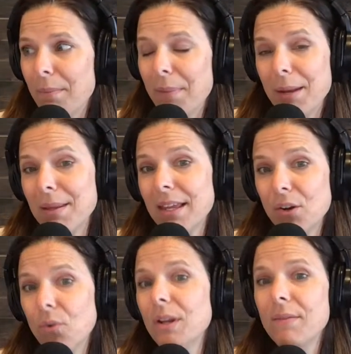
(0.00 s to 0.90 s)
Maybe they
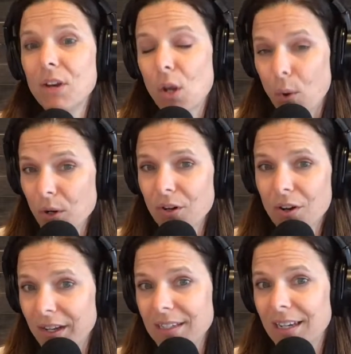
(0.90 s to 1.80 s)
don't even know your
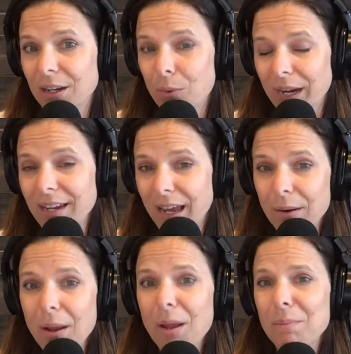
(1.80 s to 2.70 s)
content quite
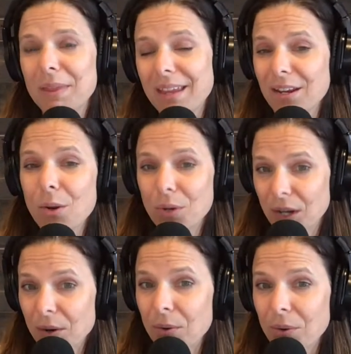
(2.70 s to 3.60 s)
yet, but they know
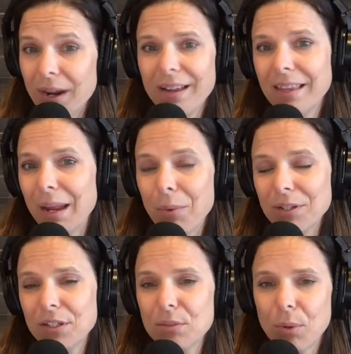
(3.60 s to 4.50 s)
you and
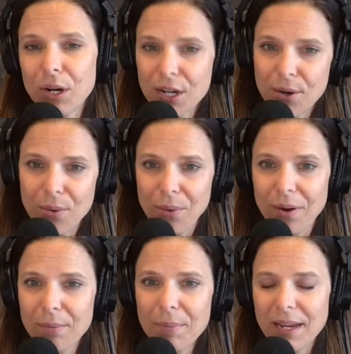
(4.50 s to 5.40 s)
they want to support
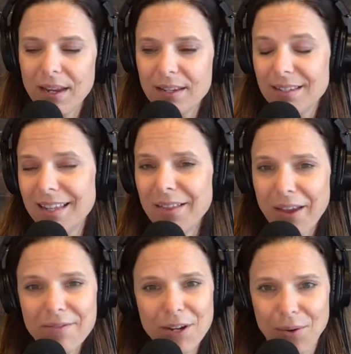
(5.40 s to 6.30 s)
you because
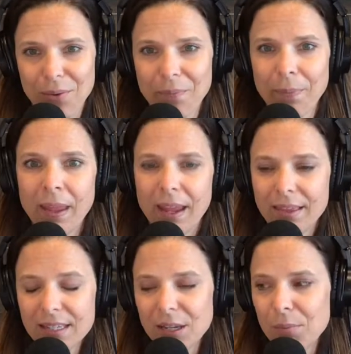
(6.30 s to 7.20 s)
they love you.
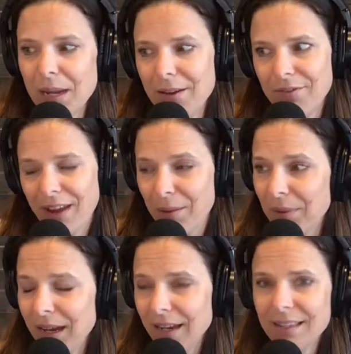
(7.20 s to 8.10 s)
And this could be
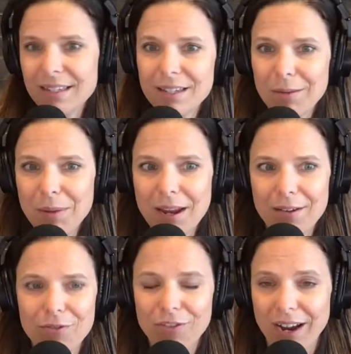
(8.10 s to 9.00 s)
family, this could
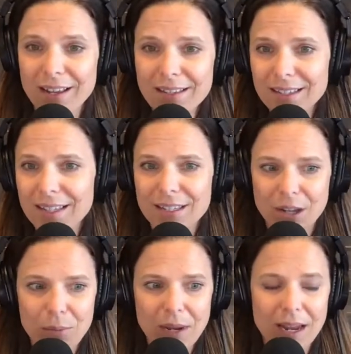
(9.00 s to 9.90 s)
be friends, this
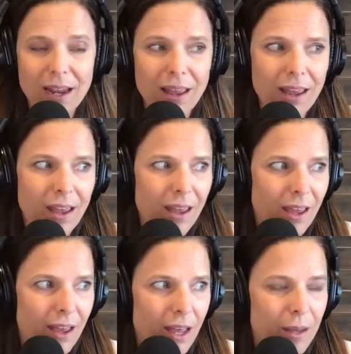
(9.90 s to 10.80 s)
could be
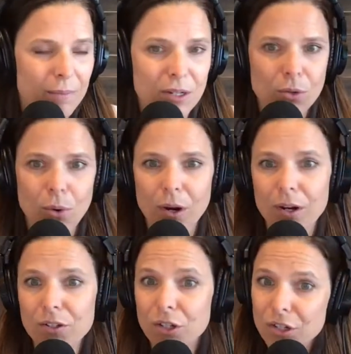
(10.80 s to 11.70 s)

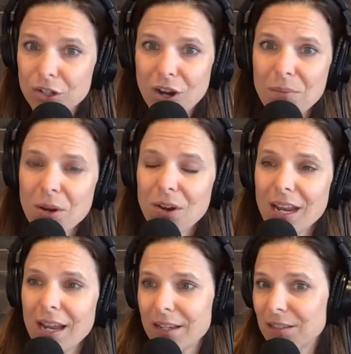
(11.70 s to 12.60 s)
your church
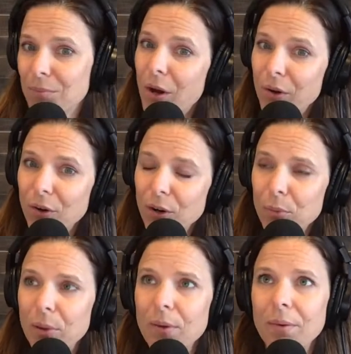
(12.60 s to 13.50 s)
community, a small
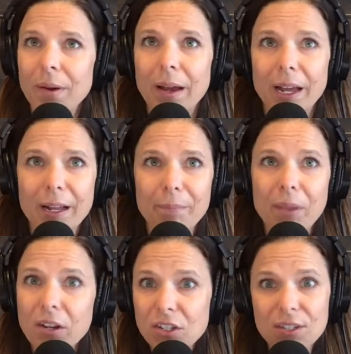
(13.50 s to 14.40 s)
group,
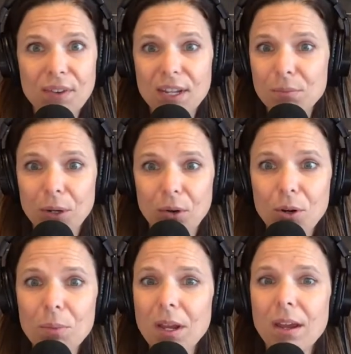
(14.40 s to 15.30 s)
not just Facebook
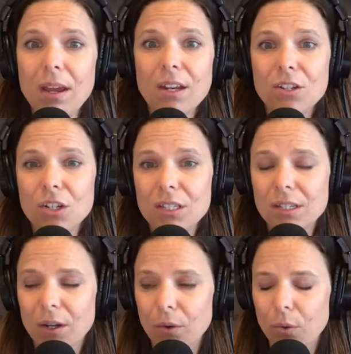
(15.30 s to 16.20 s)
group.
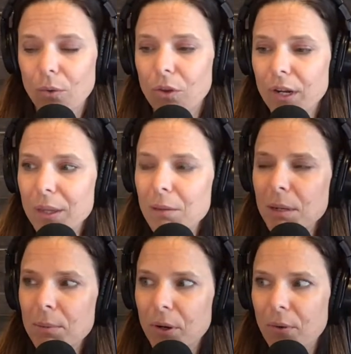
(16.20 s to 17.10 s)
Just look at the
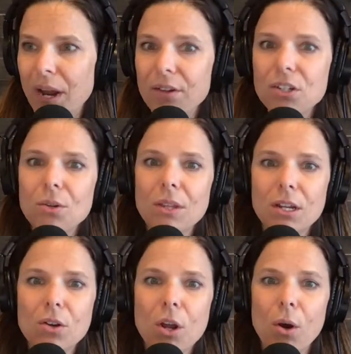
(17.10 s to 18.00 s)
people around you that
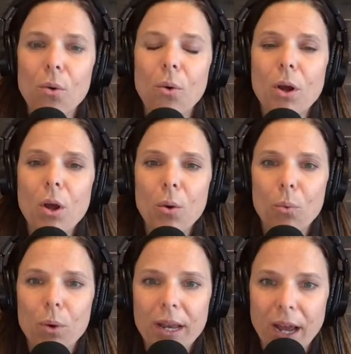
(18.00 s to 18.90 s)
you know
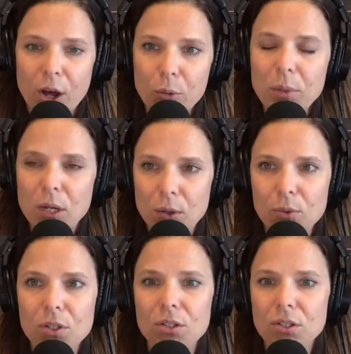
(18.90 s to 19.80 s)
would help you
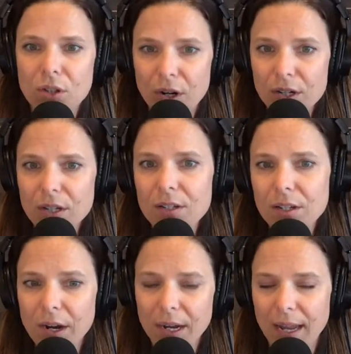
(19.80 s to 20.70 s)
to start
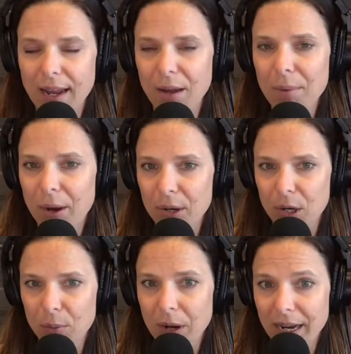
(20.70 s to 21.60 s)
talking about
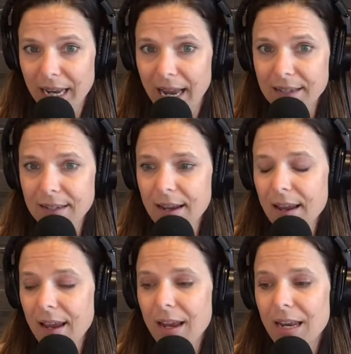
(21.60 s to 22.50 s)
your podcast.
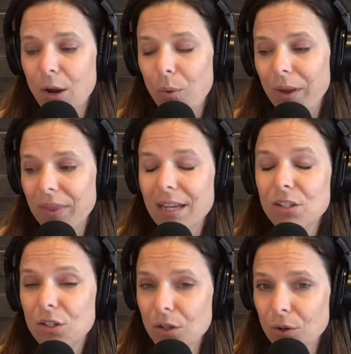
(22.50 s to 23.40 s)
Now, what they
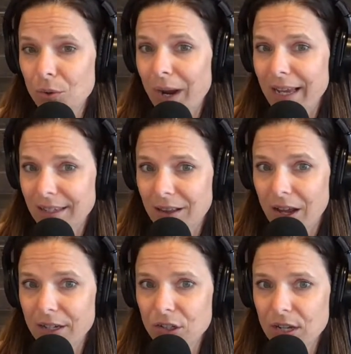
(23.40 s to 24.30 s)
do as a
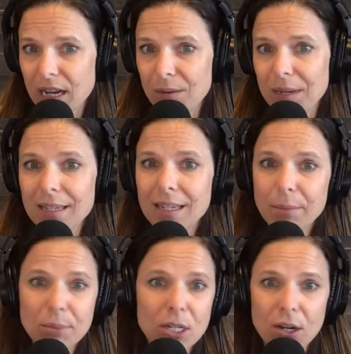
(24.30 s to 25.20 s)
launch team is
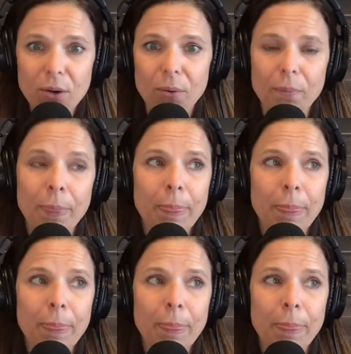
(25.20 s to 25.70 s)
up to you.